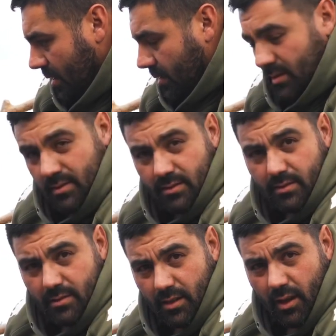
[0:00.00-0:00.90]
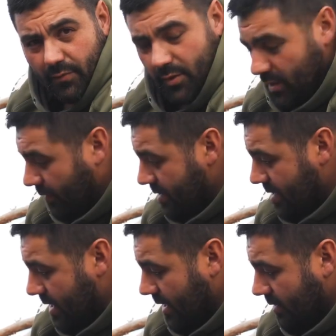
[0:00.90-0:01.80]
You got a few different
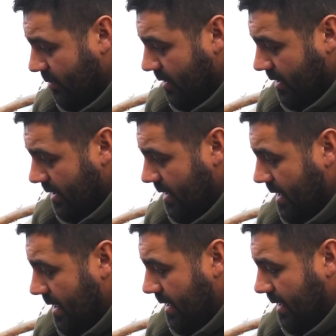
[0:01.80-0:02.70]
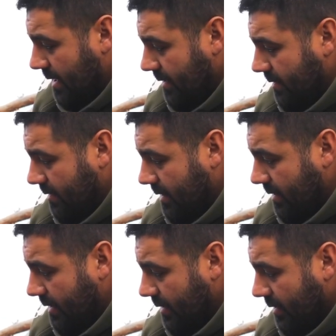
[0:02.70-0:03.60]
settings with the LED